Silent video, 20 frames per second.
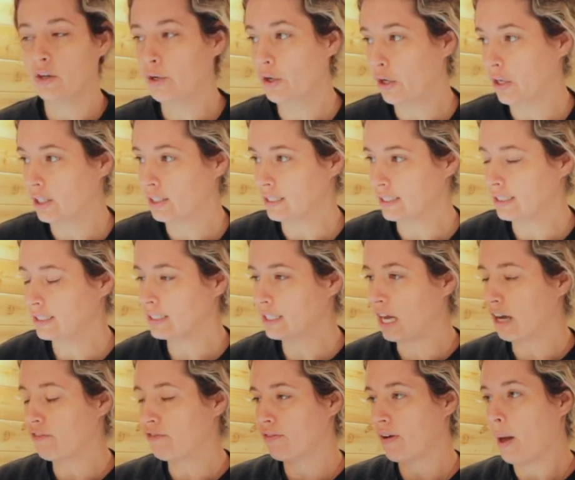nooks and
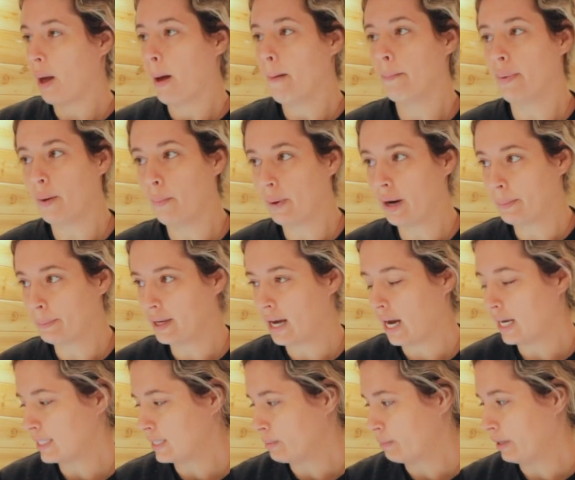stuff. But what I'm
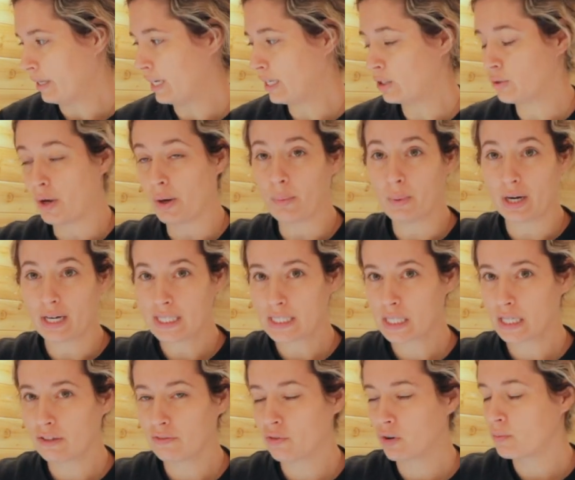contemplating, do I want it
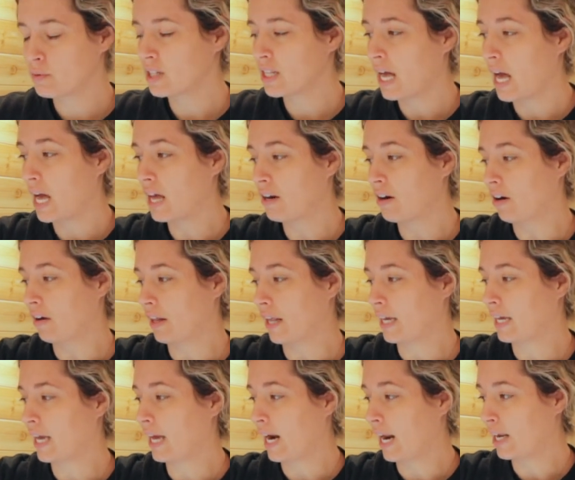to conform to that? Or
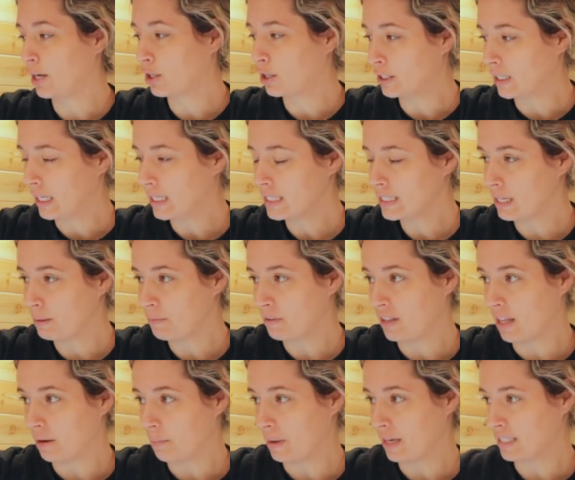like, can I create something
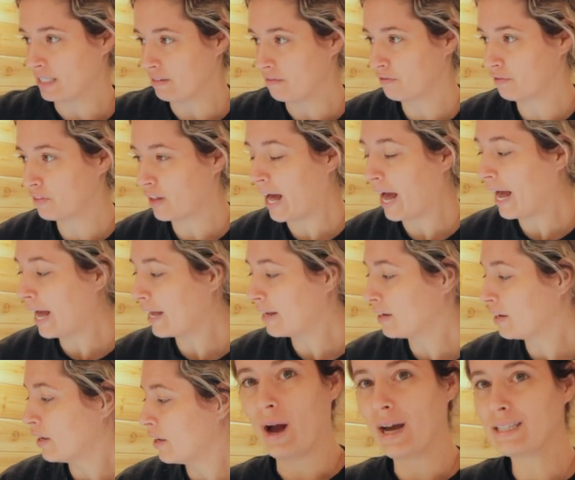that makes it
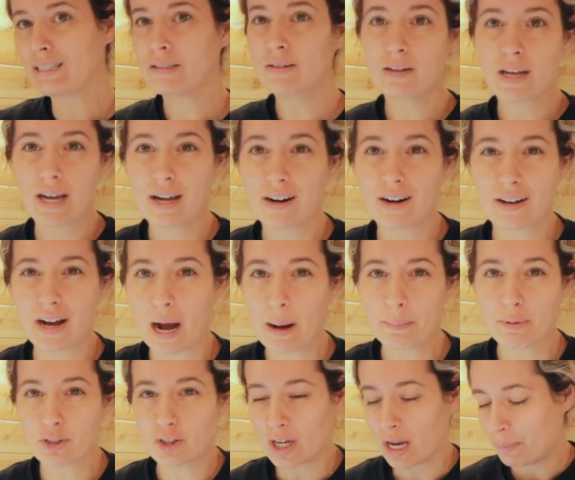flat? I still can't
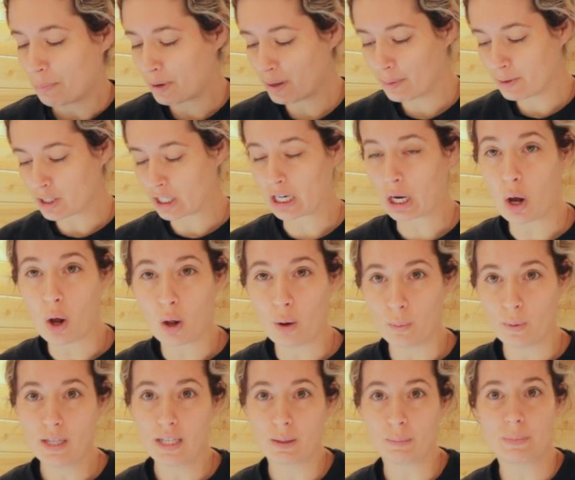accomplish that pretty much like all
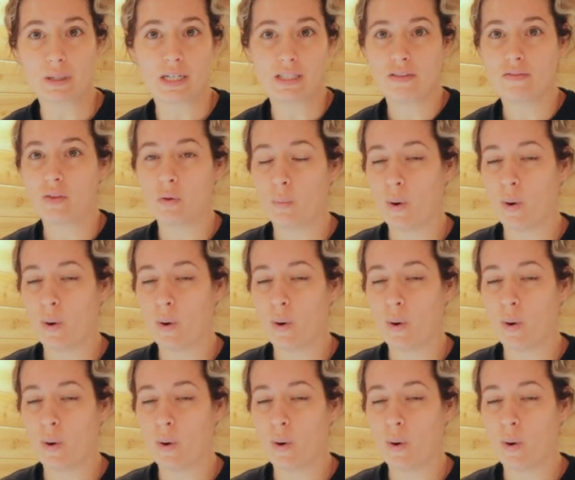week because of the